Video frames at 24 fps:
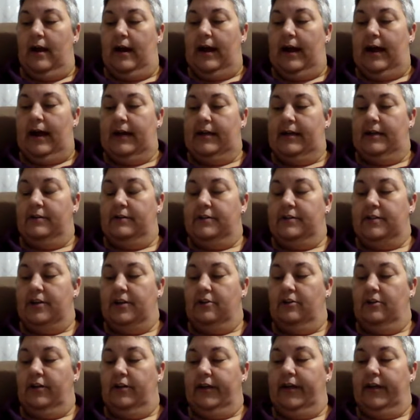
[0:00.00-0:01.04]
I noticed
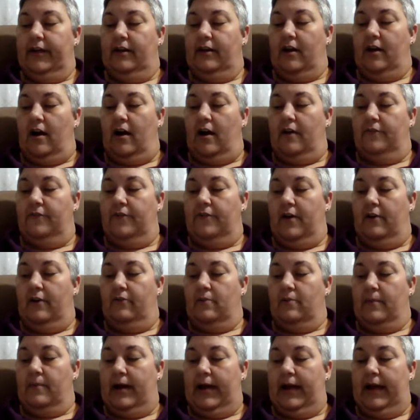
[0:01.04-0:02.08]
her looking off
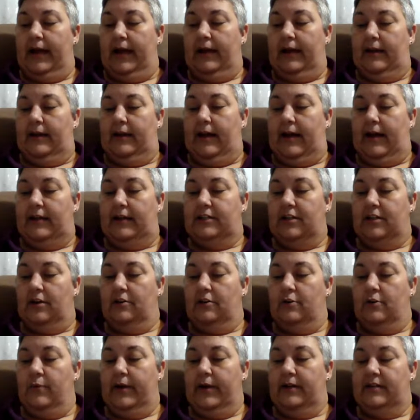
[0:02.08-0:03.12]
over my head. I
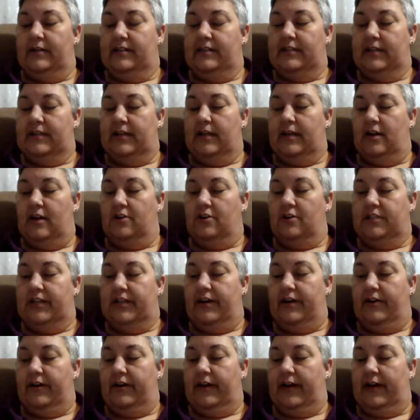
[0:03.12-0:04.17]
turned around to see her
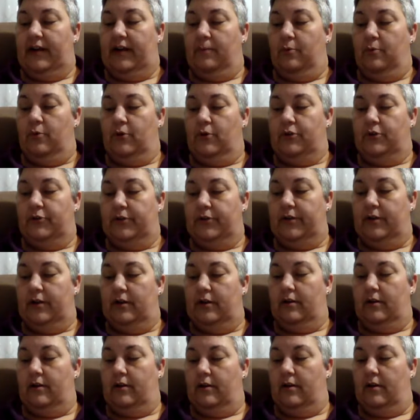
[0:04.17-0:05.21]
staring at a portrait
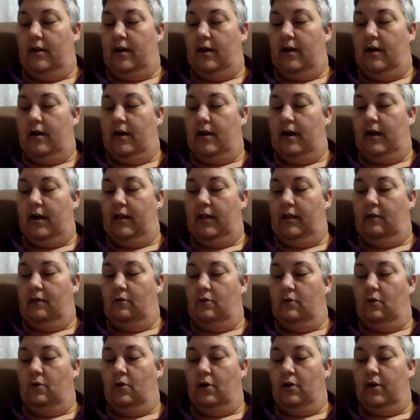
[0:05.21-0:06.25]
a
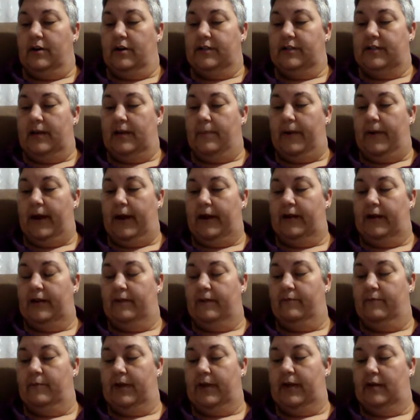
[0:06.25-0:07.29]
local artist had painted
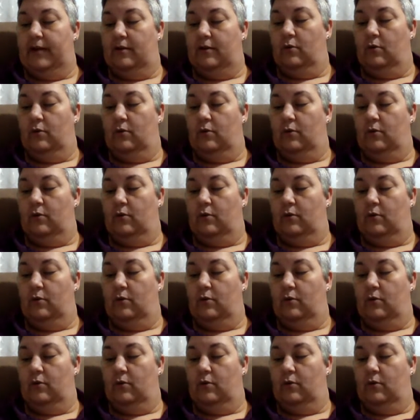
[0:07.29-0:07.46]
of me in